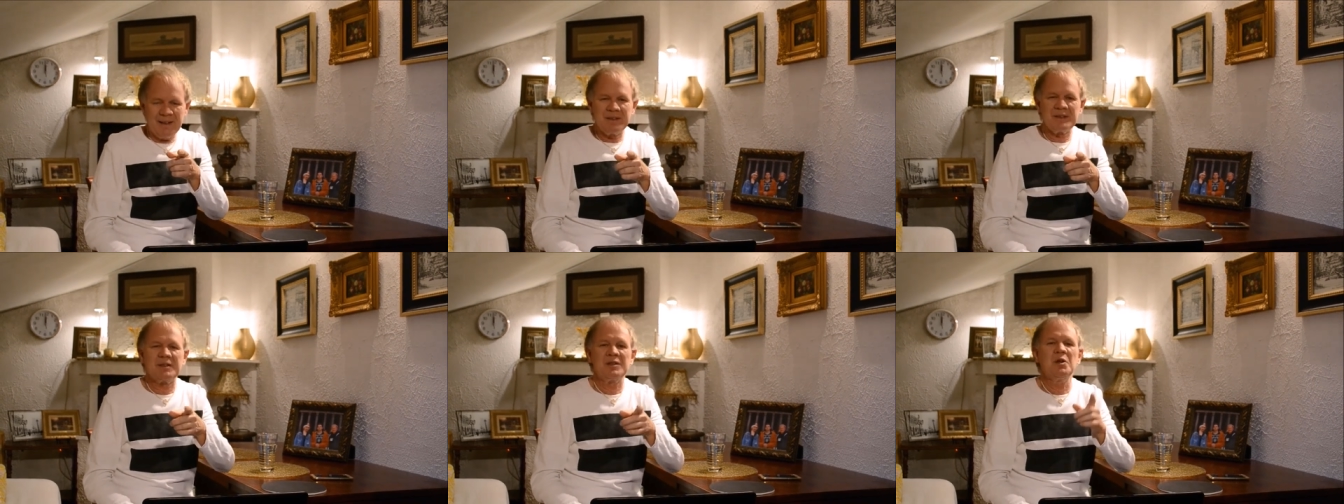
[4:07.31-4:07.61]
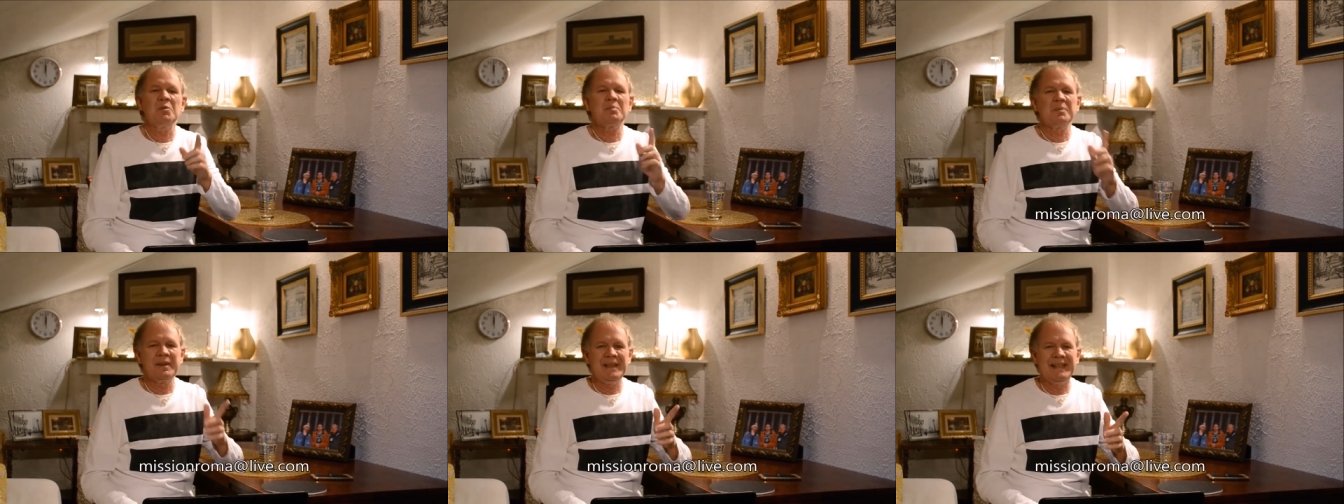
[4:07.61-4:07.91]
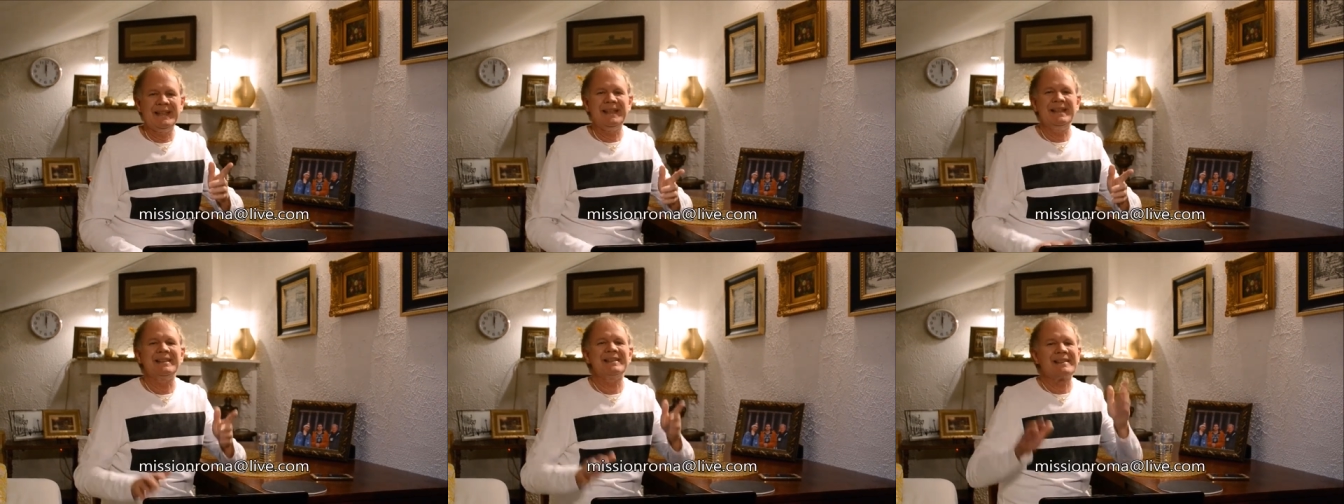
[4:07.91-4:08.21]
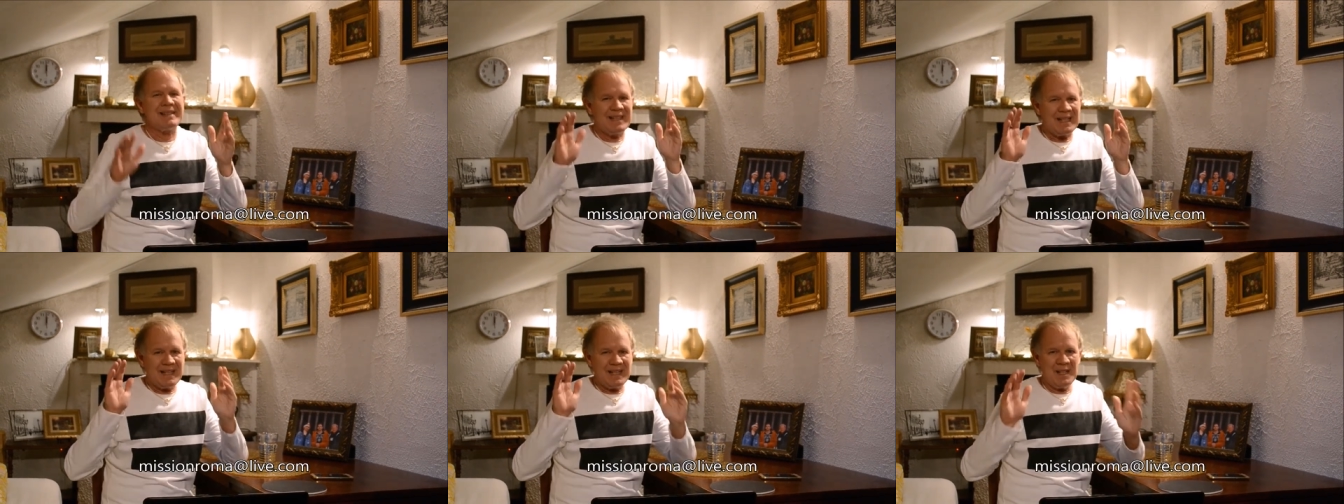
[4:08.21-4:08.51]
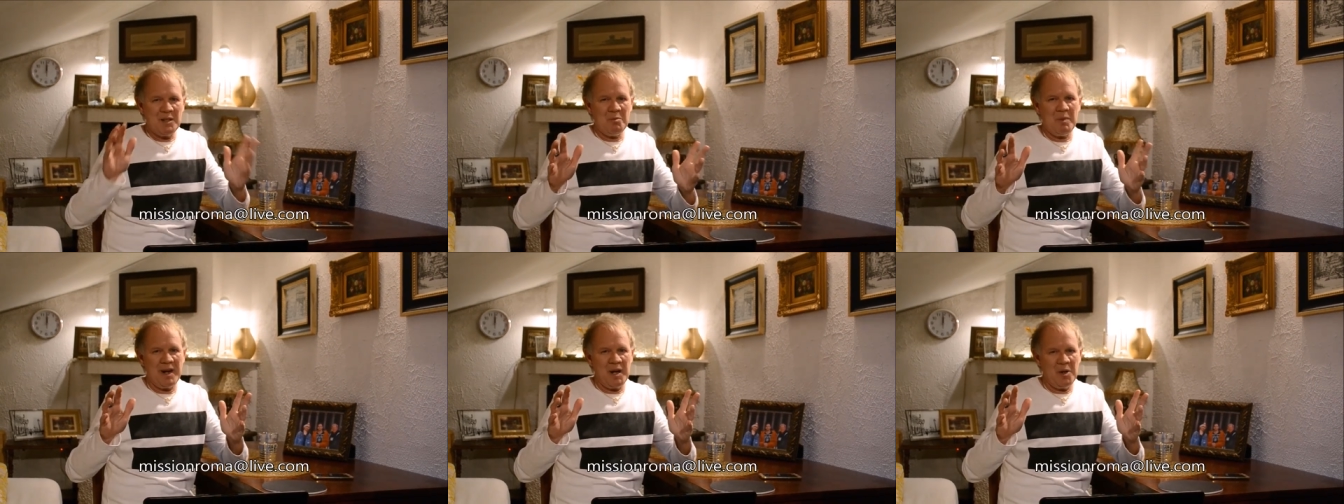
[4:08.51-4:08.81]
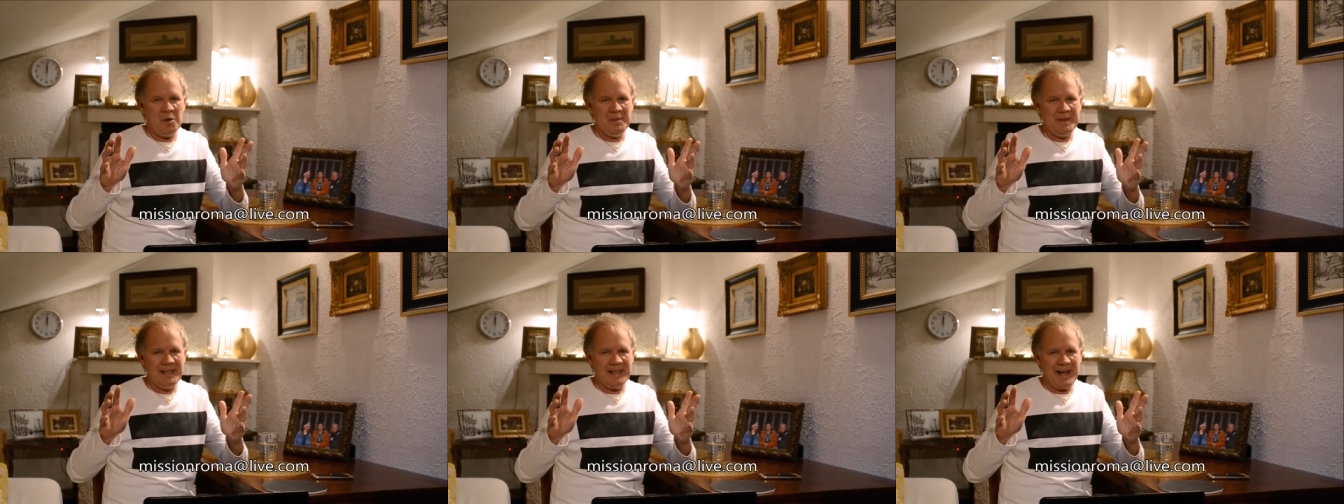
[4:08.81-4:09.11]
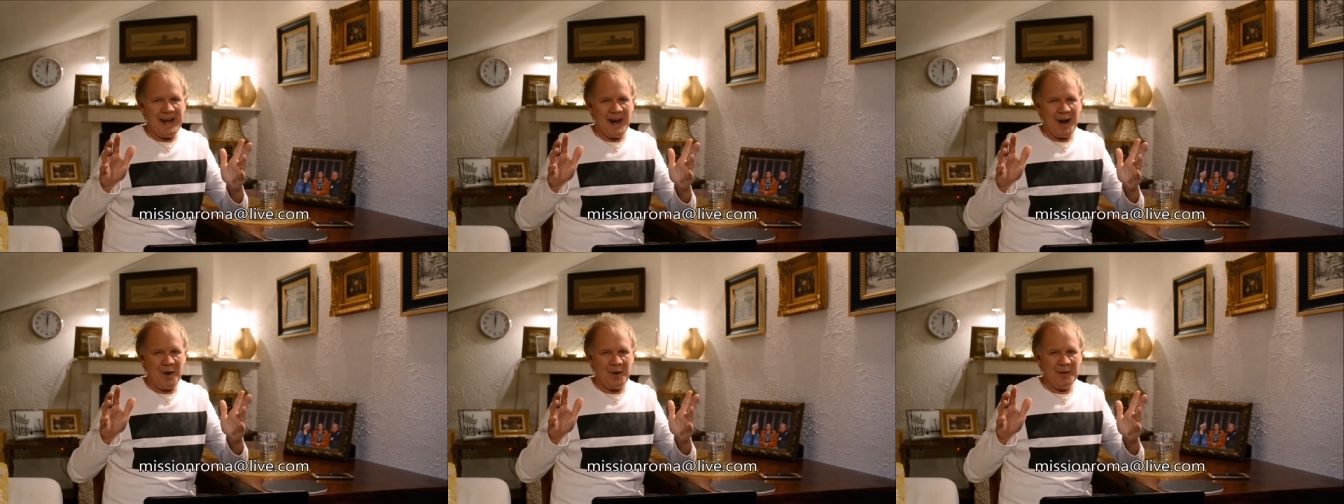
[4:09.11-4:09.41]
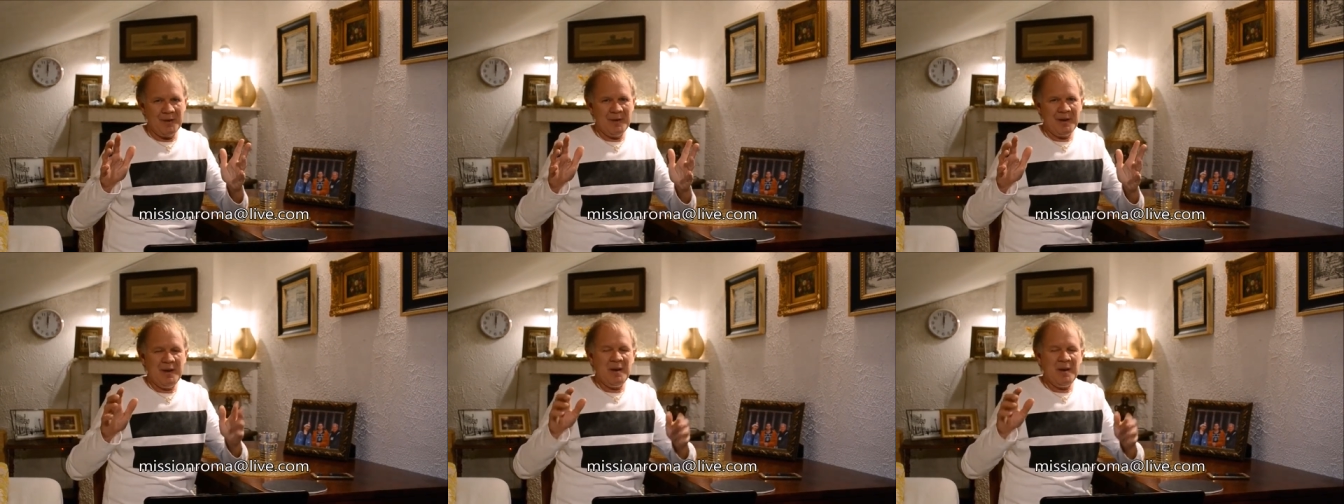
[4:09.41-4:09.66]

So please email me now,